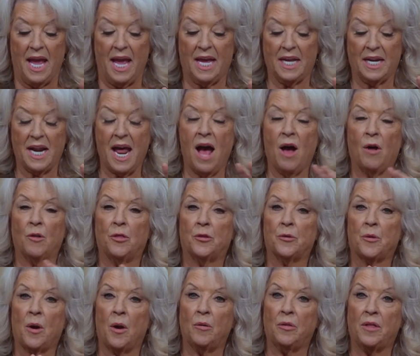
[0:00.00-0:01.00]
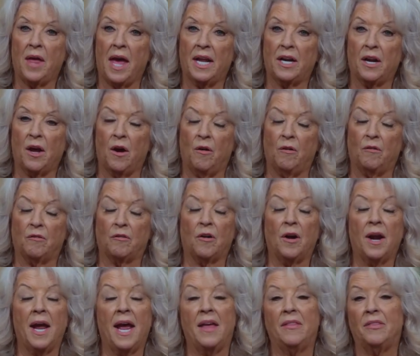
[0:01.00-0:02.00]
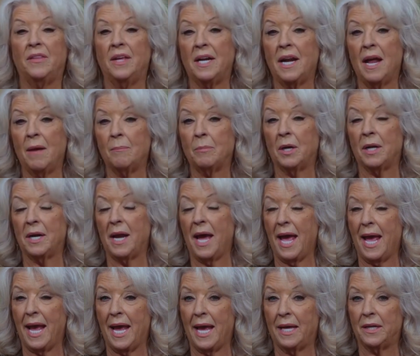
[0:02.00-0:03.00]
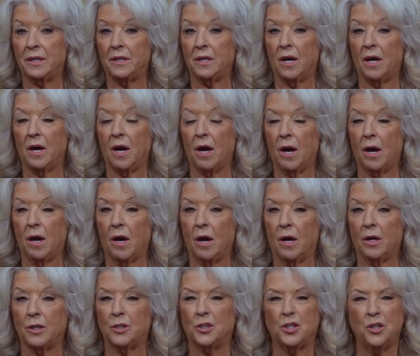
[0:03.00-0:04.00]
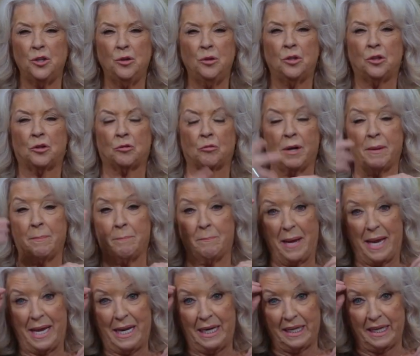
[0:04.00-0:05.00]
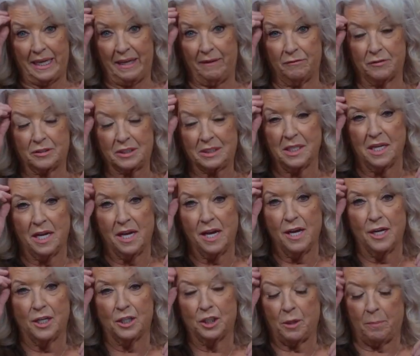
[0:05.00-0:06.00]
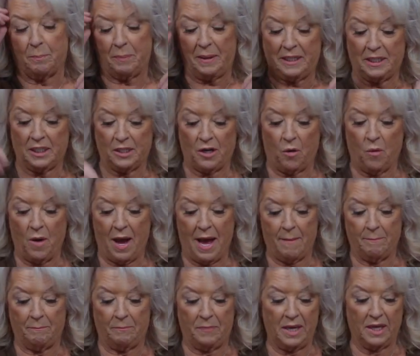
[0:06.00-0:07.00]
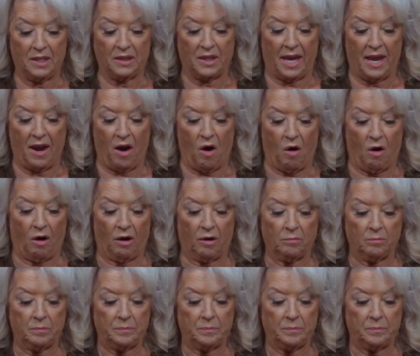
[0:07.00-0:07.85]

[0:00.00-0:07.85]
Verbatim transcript: and I'll throw that over, and then I'm gonna add uh, two to three bay leaves, depending on how big they are.